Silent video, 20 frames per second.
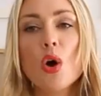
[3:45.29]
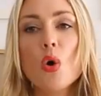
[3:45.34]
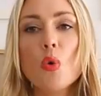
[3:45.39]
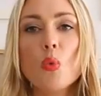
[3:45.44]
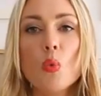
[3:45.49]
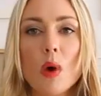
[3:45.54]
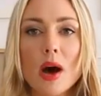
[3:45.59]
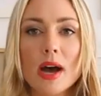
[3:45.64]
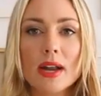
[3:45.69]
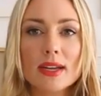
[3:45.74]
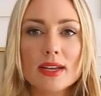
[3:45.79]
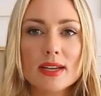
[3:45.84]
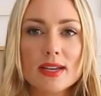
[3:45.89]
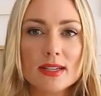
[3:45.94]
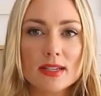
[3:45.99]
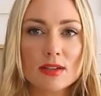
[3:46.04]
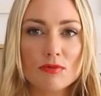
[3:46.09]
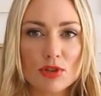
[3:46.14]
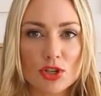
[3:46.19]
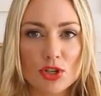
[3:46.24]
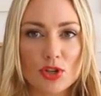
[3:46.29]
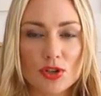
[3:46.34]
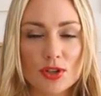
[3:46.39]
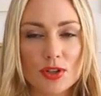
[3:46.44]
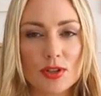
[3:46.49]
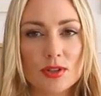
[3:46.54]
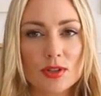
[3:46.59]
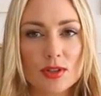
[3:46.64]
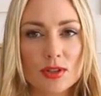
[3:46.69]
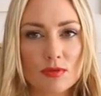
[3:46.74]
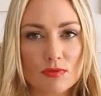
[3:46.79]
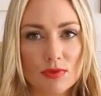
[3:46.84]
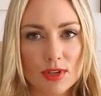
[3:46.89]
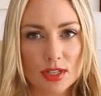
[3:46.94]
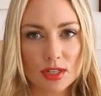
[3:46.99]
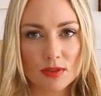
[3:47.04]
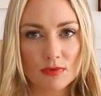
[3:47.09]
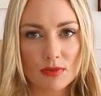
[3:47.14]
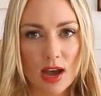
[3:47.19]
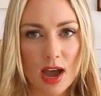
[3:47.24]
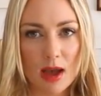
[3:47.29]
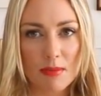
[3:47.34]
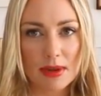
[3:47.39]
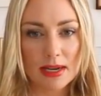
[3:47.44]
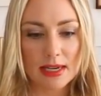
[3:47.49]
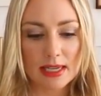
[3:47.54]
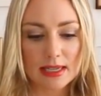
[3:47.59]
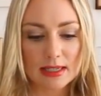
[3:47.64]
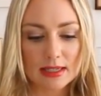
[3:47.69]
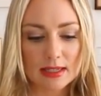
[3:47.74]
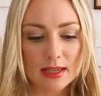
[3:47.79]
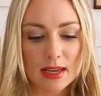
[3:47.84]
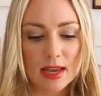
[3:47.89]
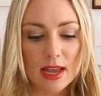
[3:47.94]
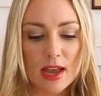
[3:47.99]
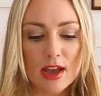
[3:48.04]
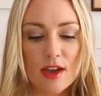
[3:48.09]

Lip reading: One is it reduces the risk of diabetes.